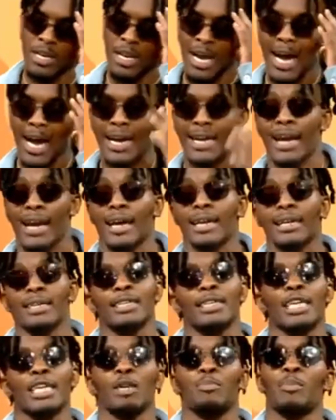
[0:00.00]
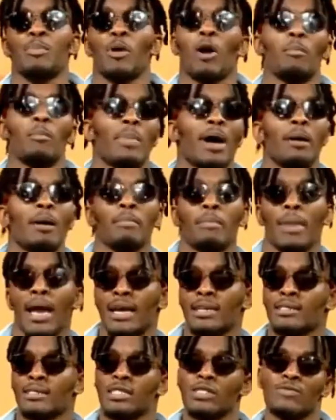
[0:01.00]
I gotta keep all my
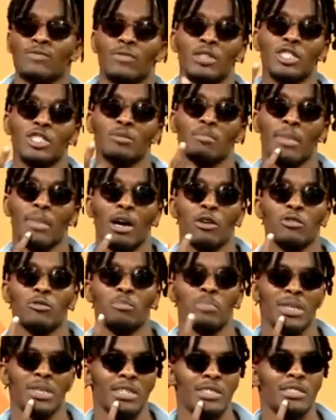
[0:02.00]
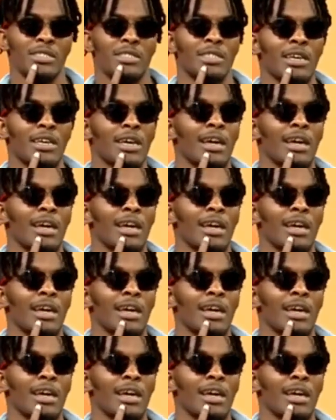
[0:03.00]
masters for this mouthpiece.